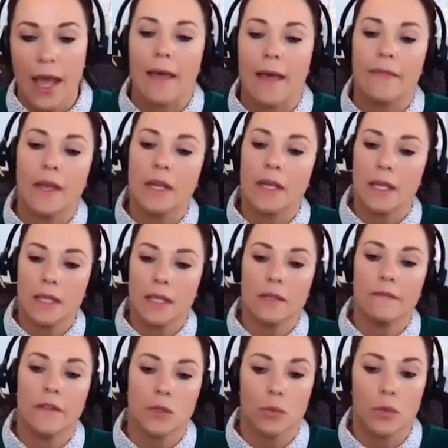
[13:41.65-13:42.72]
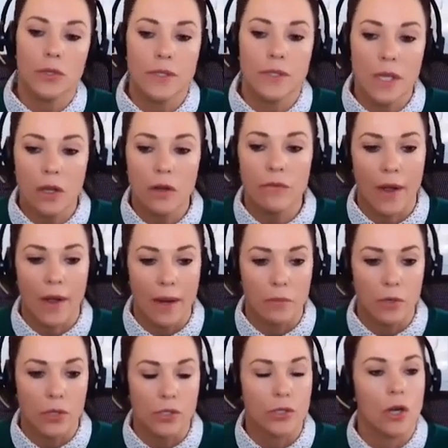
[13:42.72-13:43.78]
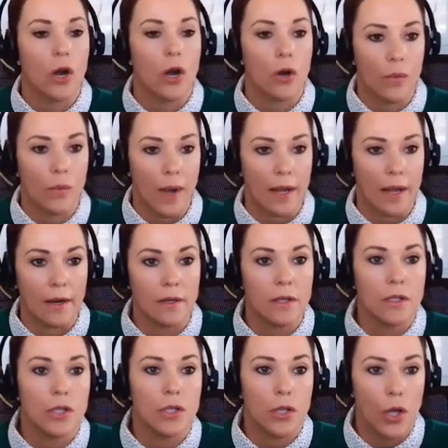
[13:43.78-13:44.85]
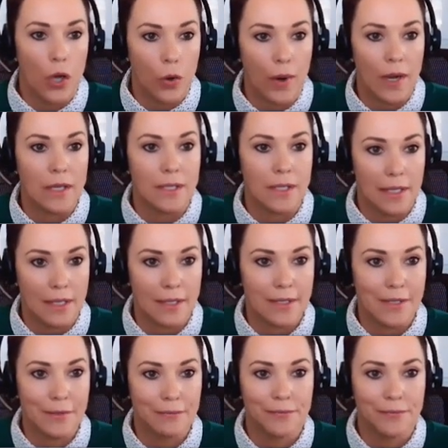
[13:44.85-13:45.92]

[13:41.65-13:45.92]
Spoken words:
and then individual single fibers are ran to the ONTs.